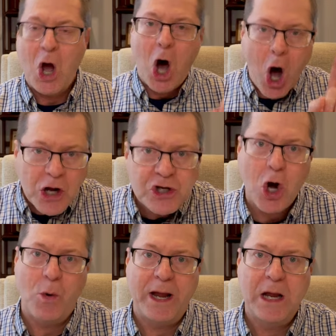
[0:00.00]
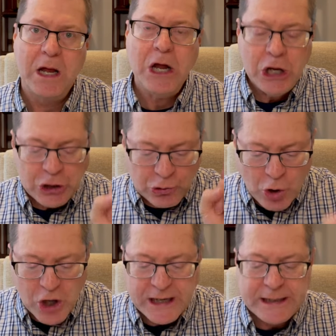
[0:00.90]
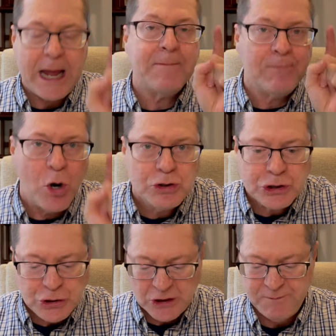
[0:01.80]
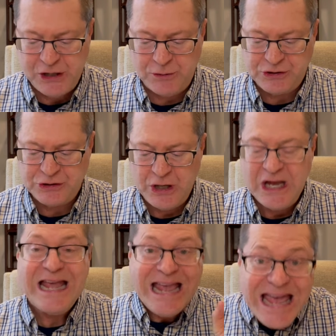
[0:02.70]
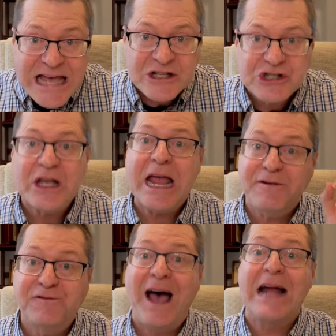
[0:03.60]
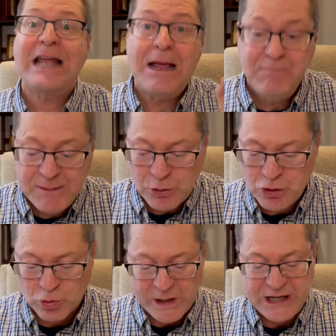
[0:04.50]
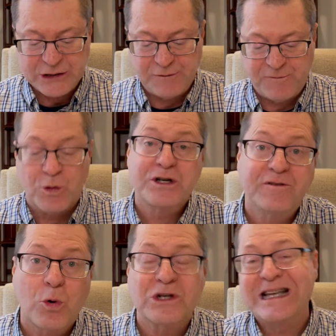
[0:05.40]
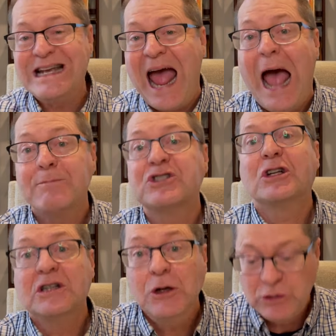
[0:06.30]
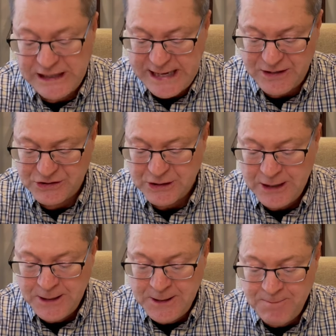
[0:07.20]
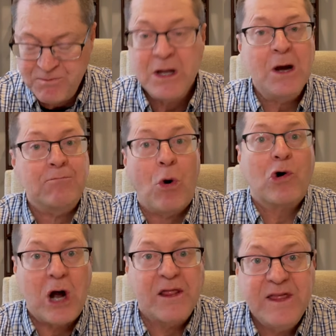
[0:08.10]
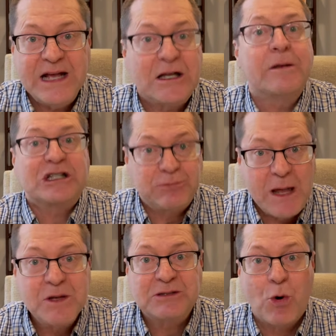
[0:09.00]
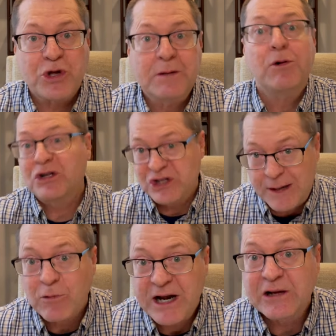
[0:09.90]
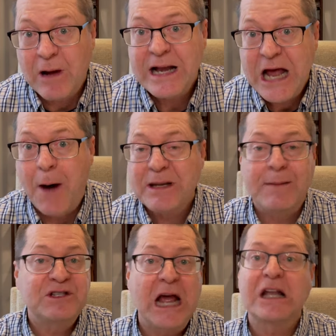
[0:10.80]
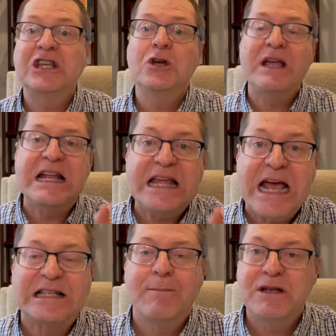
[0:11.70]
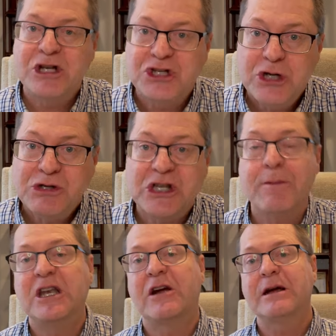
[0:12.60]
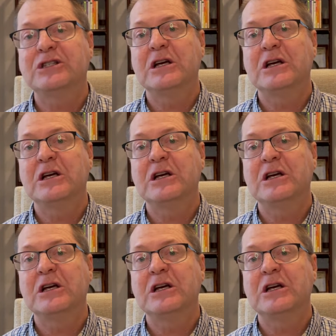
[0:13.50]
Ongoing, chronic emotional abuse is, in fact, a biblical reason for divorce. It absolutely is. More on this, I'll explain this more in the book that I'm writing right now, but I'm telling you, it is. I've been to two seminaries,